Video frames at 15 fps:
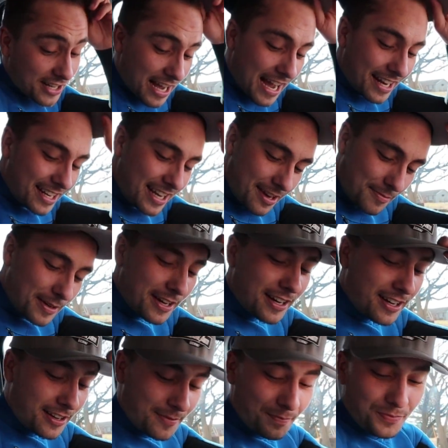I had to get me
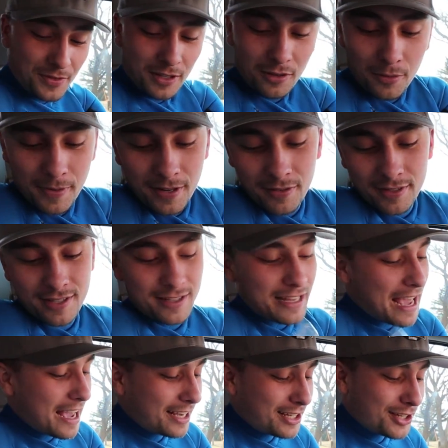a little bit of a
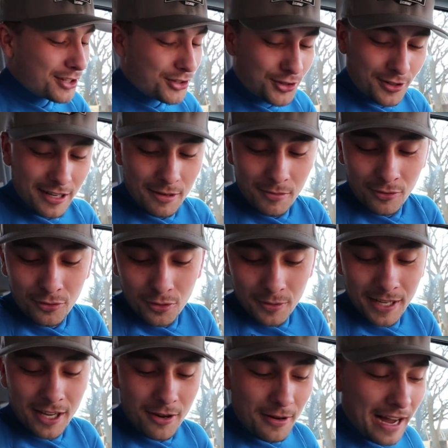snack and a drink before
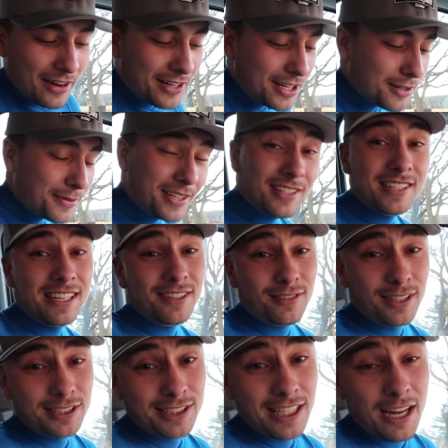we go out here because it is
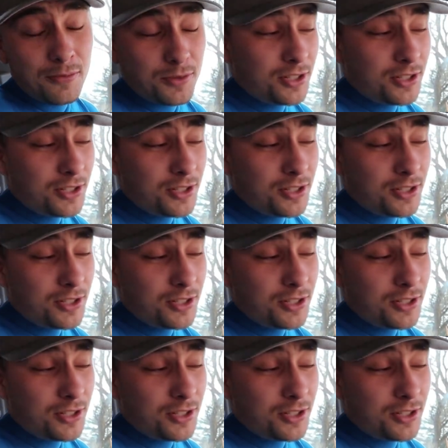lunchtime.